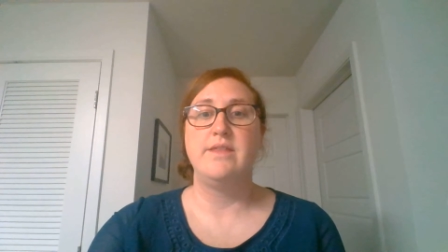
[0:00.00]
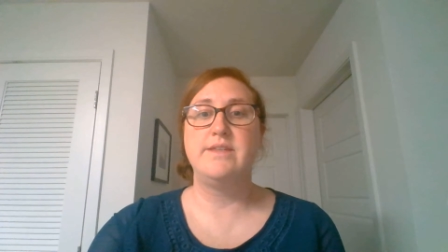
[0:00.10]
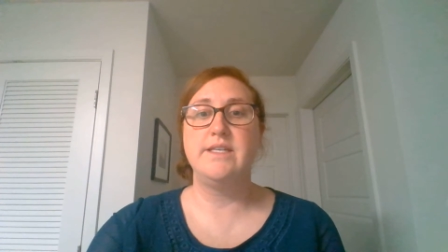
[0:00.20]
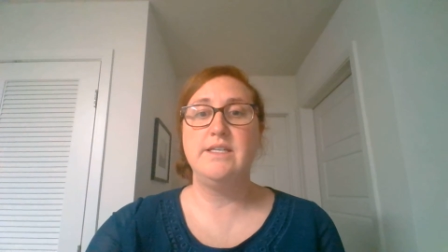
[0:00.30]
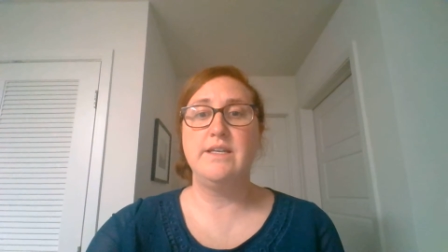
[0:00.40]
The
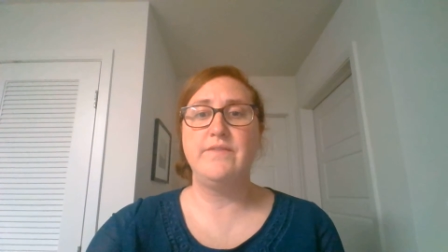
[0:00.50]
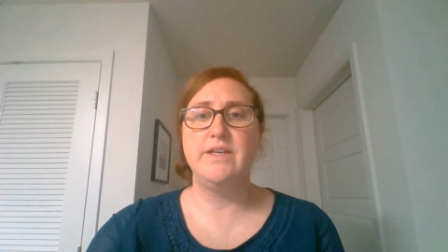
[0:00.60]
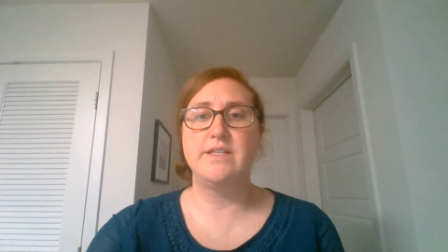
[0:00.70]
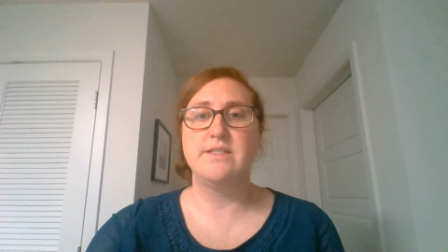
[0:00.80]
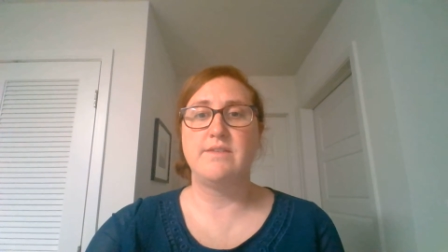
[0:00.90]

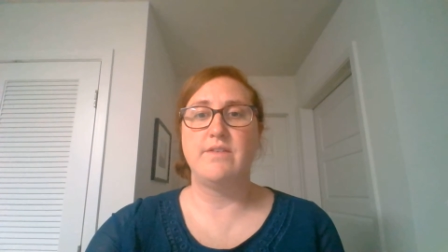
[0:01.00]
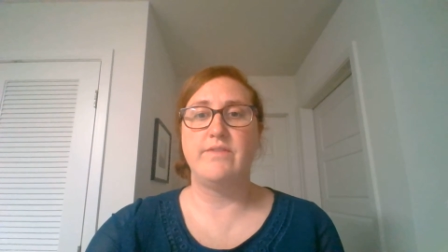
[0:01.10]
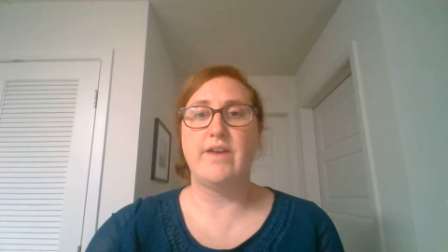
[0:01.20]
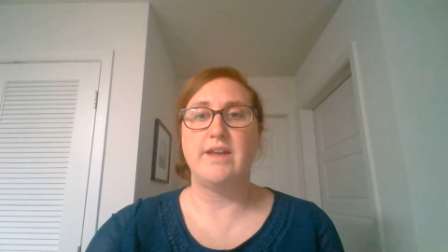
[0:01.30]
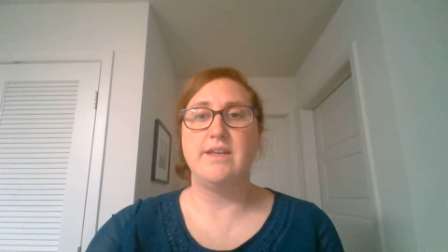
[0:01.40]
significance of the
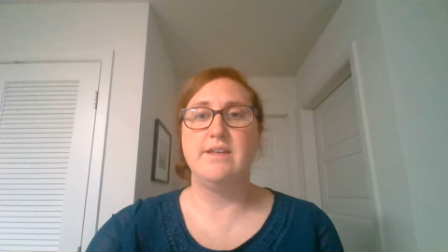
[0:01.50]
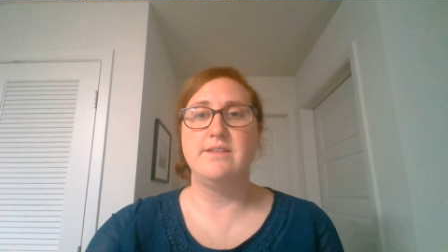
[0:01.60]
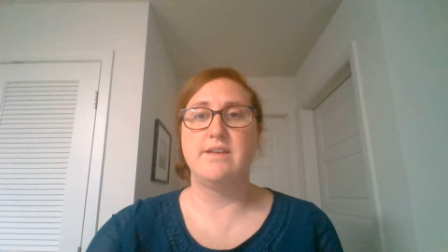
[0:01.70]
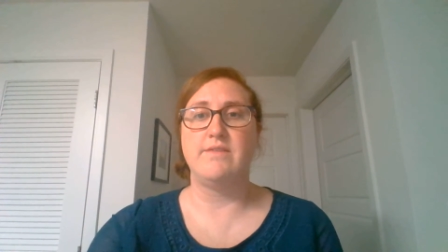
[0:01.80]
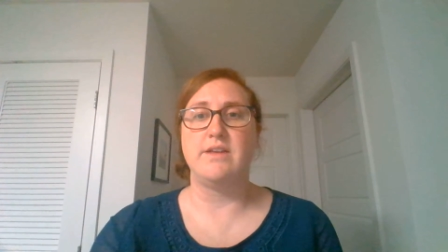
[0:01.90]

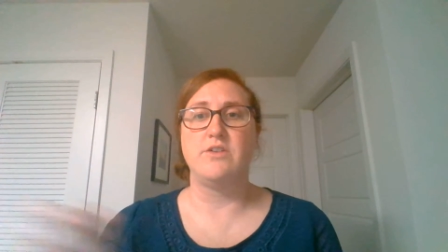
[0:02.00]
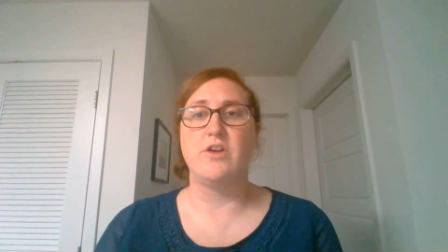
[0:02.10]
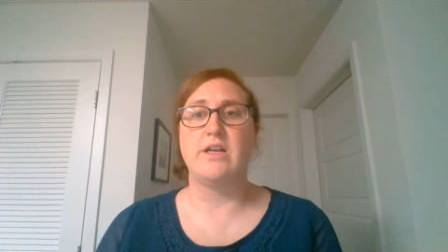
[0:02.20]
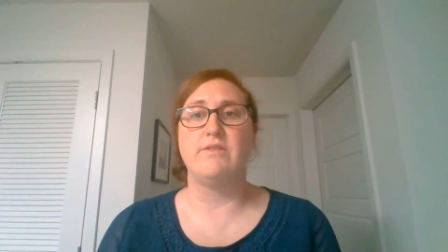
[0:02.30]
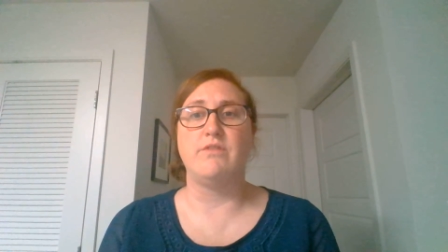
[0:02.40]
findings of the
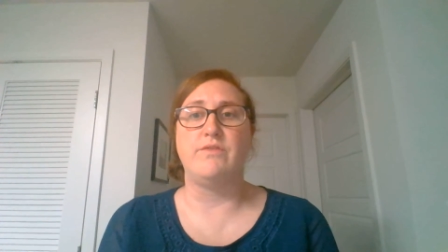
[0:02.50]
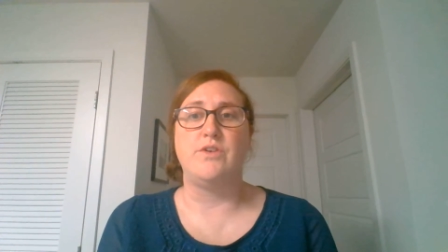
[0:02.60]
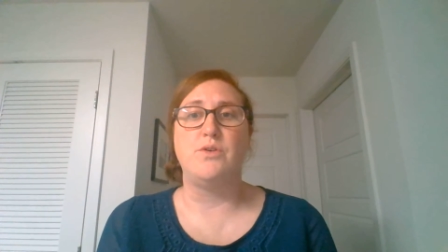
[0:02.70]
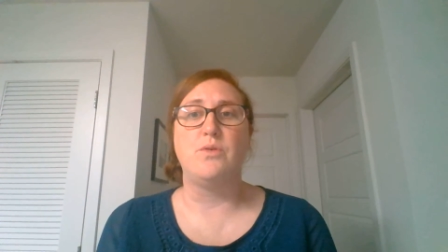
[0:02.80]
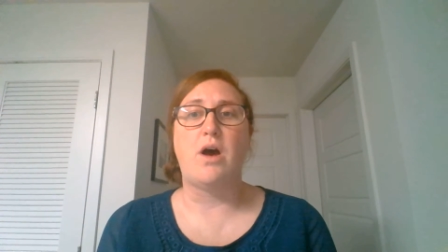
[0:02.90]
integrative
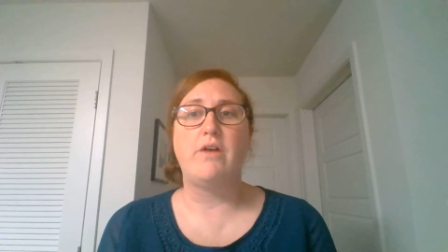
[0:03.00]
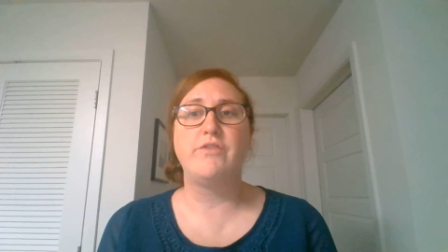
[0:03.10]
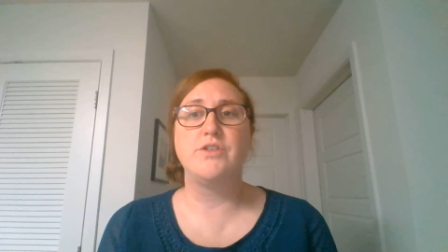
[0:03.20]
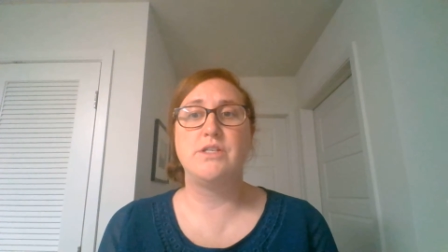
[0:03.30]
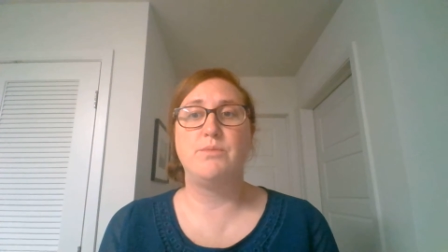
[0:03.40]
review
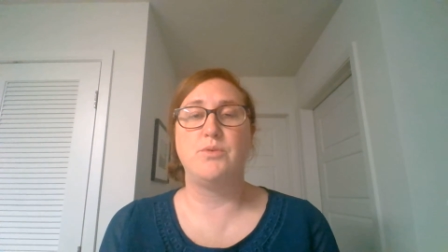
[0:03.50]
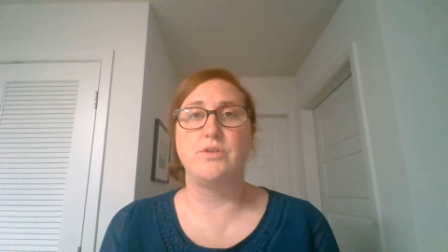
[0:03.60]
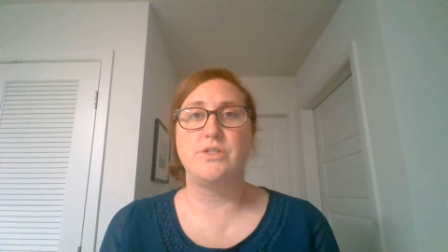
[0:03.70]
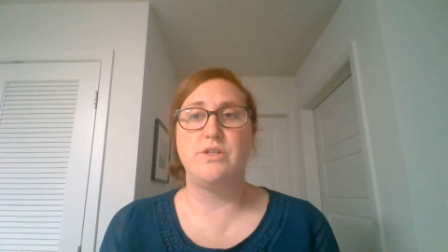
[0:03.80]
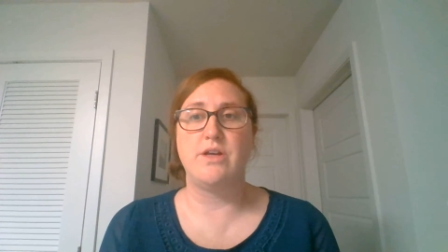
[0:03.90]
offers
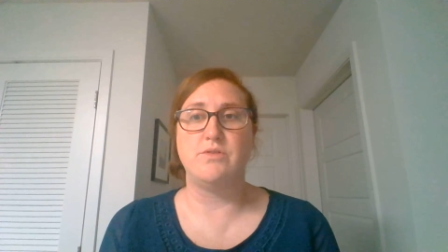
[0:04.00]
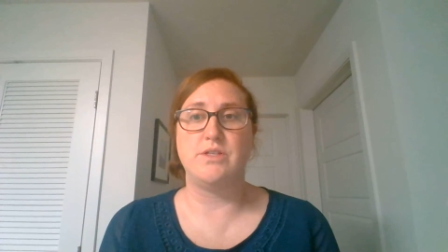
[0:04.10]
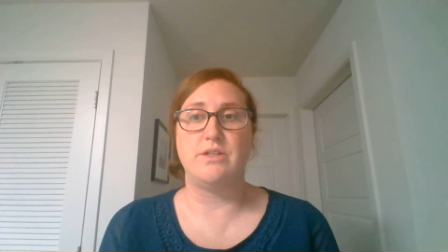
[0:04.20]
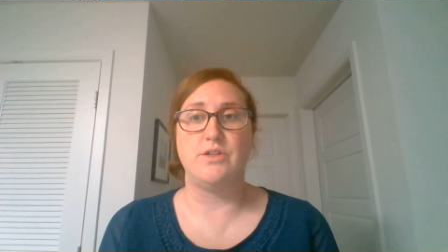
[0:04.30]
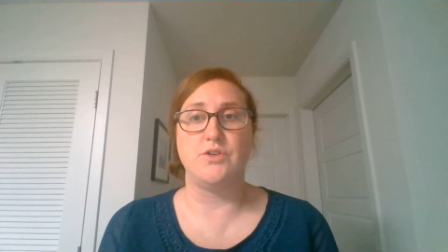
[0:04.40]
support to those
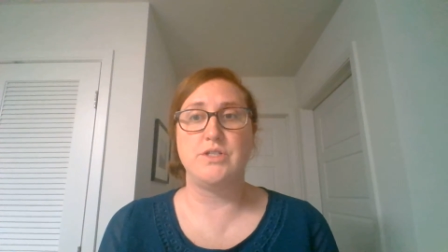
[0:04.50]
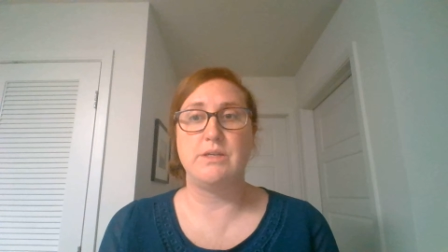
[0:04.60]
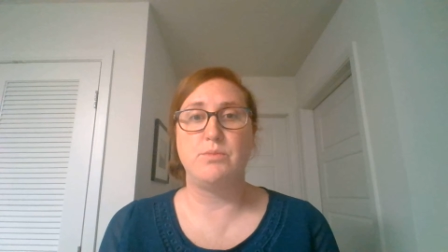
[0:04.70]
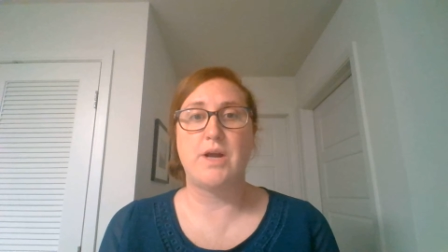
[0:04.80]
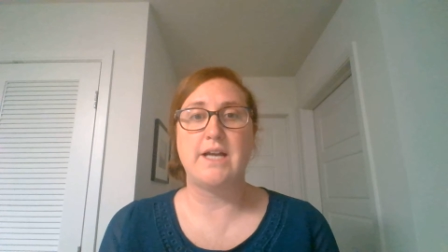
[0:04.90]
in the
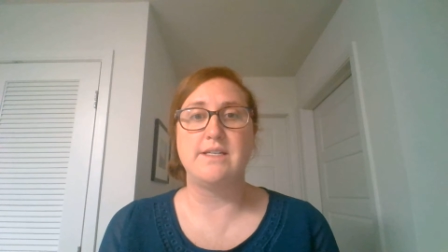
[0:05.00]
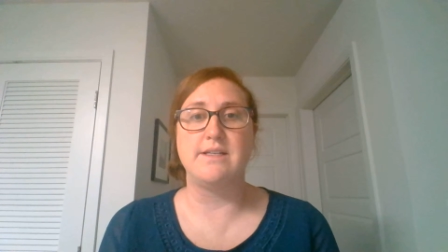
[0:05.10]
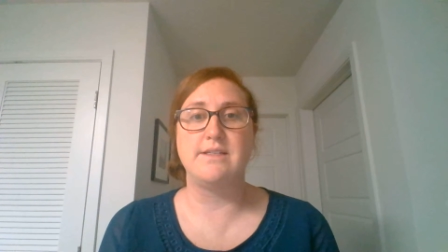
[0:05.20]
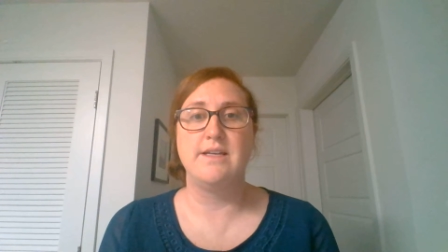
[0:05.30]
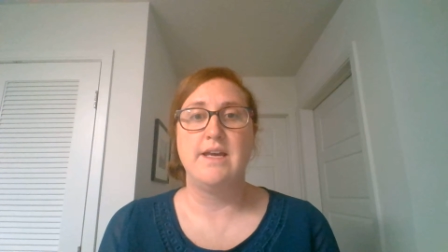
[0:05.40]
nursing
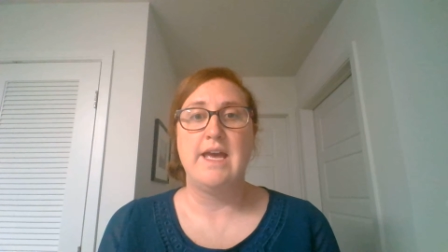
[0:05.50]
practice